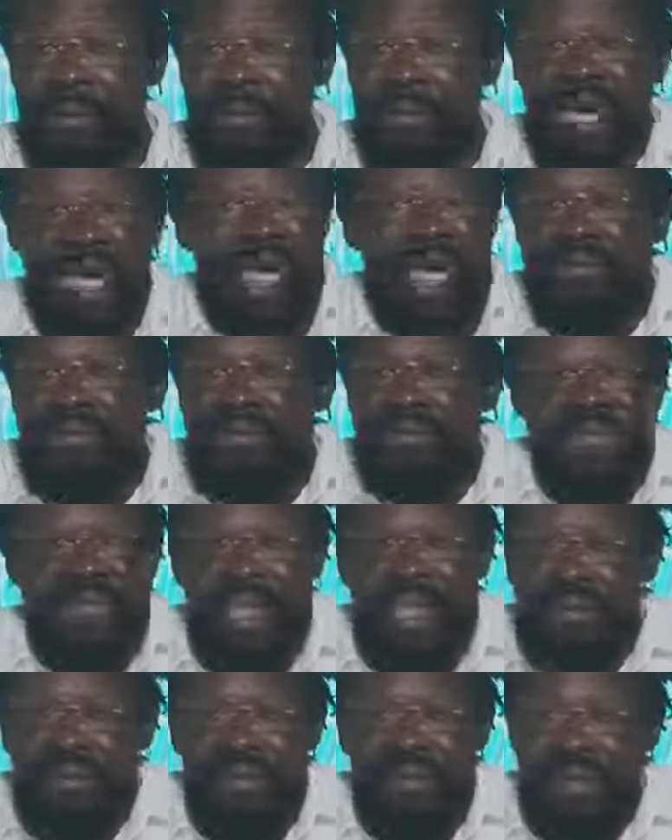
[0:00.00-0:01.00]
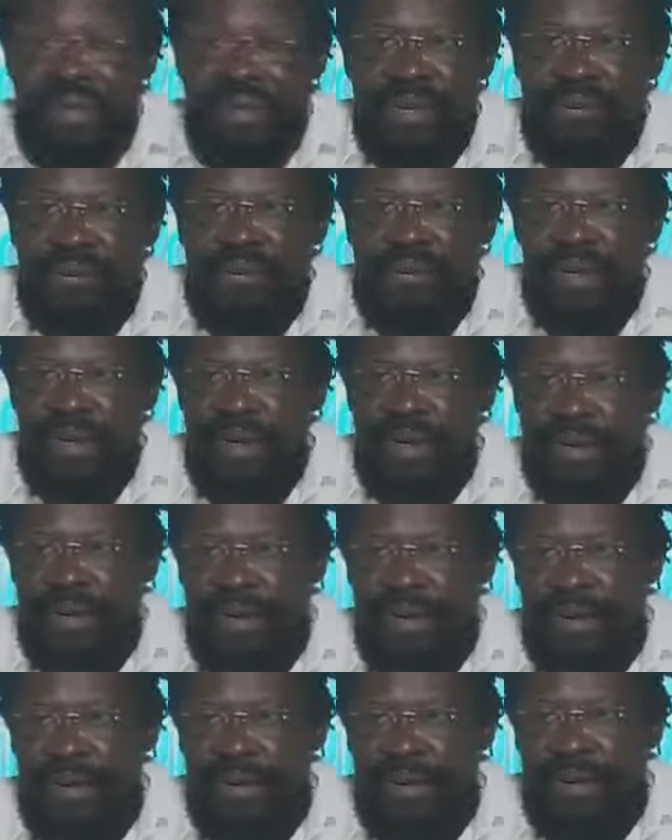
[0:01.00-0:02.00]
I have never been a violent
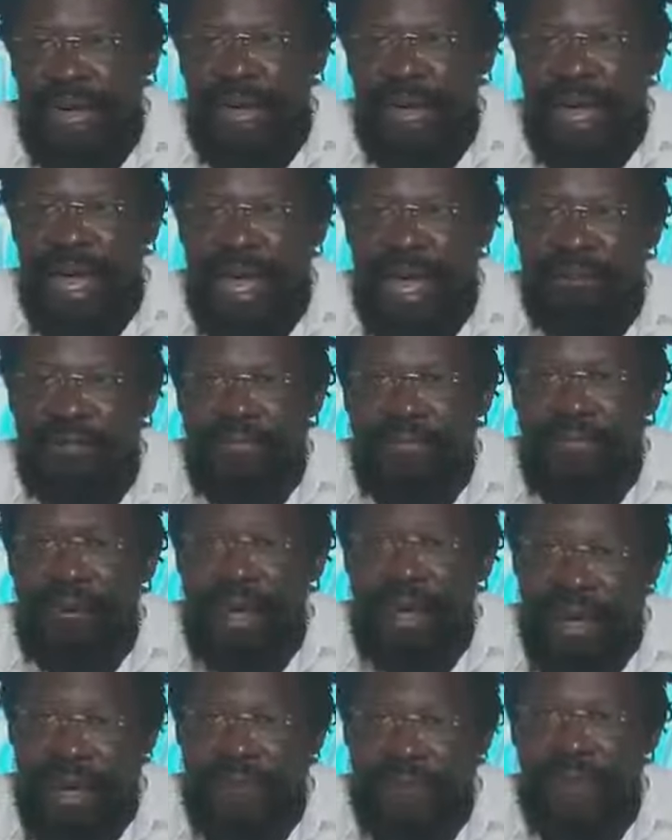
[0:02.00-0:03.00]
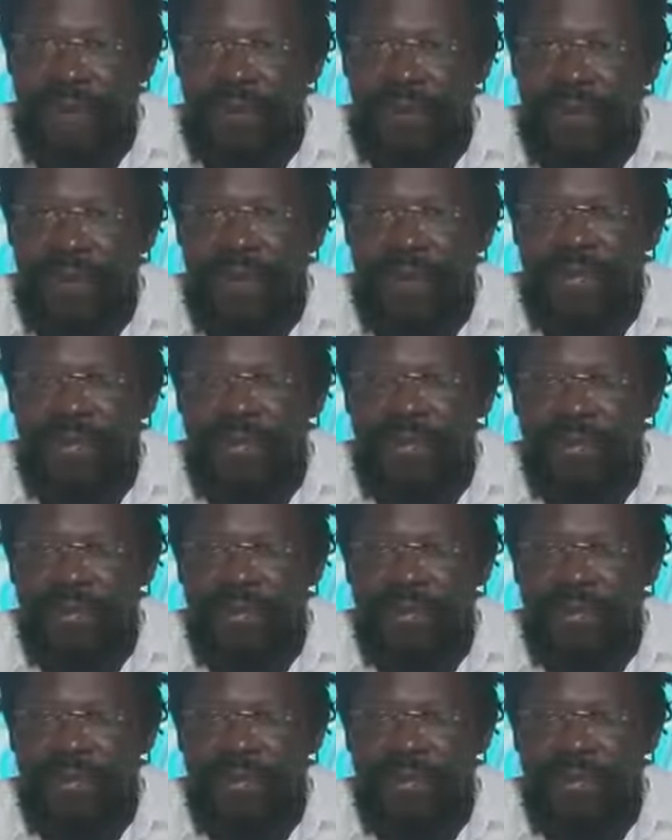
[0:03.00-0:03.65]
man in my life. But here is the point.